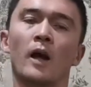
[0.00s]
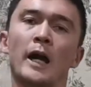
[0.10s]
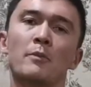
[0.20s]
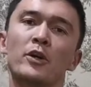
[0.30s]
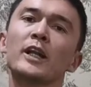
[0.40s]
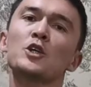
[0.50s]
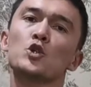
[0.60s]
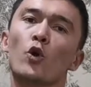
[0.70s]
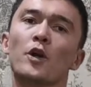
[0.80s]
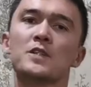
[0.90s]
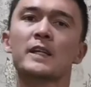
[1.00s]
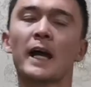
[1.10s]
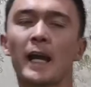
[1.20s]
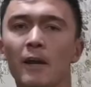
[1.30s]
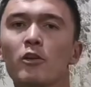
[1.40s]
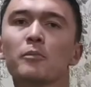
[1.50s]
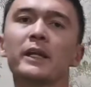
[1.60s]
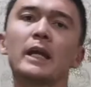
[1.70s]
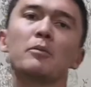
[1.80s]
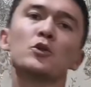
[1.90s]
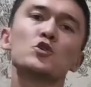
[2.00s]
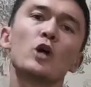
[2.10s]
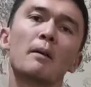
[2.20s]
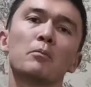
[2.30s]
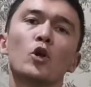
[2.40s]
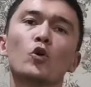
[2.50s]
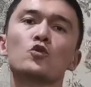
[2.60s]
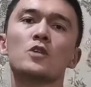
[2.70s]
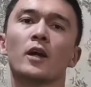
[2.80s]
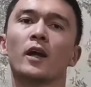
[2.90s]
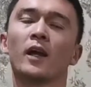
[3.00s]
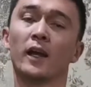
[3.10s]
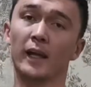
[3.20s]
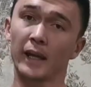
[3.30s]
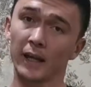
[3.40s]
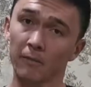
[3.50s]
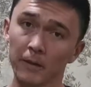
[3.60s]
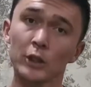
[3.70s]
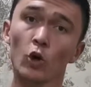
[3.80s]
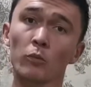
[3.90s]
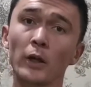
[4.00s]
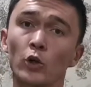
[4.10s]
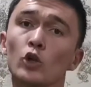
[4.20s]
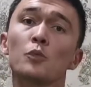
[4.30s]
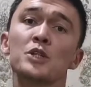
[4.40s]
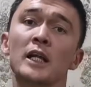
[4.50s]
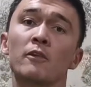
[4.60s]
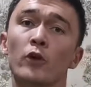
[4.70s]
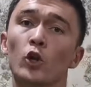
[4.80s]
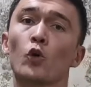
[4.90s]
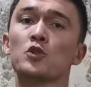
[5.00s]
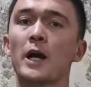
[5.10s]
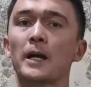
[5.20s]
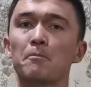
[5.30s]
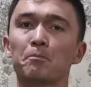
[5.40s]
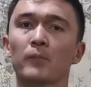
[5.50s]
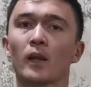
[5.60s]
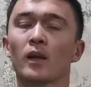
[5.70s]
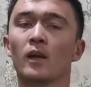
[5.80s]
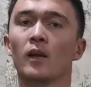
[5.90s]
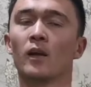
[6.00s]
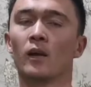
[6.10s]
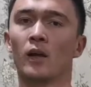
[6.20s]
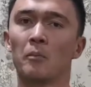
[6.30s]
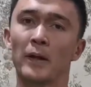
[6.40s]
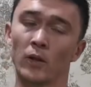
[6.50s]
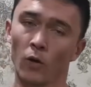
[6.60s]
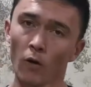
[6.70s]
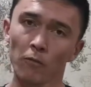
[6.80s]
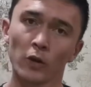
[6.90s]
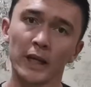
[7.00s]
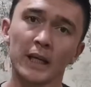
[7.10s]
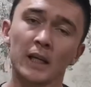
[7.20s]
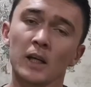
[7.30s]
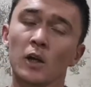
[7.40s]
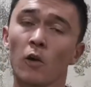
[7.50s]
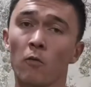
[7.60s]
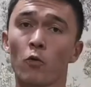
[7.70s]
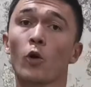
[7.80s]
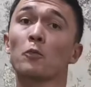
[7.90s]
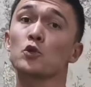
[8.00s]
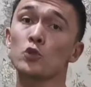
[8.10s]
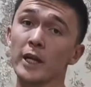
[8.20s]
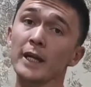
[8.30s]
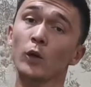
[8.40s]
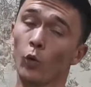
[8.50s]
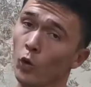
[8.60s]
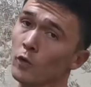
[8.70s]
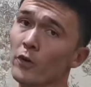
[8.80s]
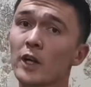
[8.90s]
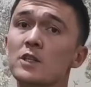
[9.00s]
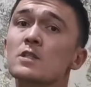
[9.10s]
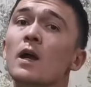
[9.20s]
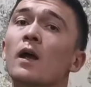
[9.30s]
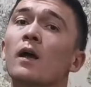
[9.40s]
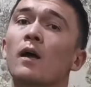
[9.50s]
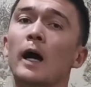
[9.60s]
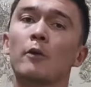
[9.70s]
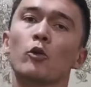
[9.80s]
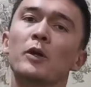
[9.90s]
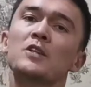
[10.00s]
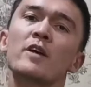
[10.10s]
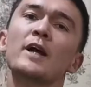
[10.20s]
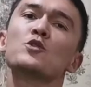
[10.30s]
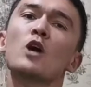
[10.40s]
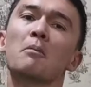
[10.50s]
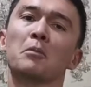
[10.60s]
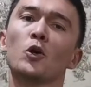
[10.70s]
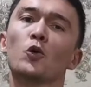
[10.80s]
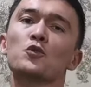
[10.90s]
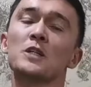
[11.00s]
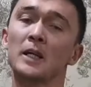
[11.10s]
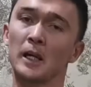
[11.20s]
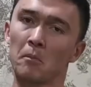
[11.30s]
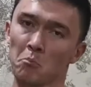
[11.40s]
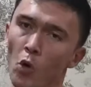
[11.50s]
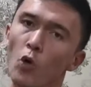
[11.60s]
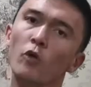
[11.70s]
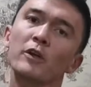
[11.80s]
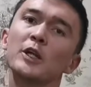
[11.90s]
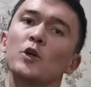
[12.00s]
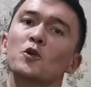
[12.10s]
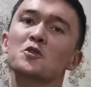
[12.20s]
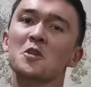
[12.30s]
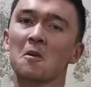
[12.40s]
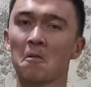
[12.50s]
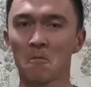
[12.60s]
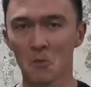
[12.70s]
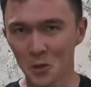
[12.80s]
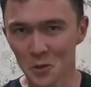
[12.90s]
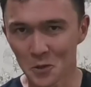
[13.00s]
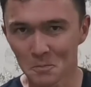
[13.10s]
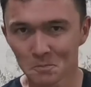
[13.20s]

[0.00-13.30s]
I'm really sorry that I haven't been able to upload a video on my YouTube channel for a long time. But hopefully, from today onwards, I will be trying to upload more videos for you.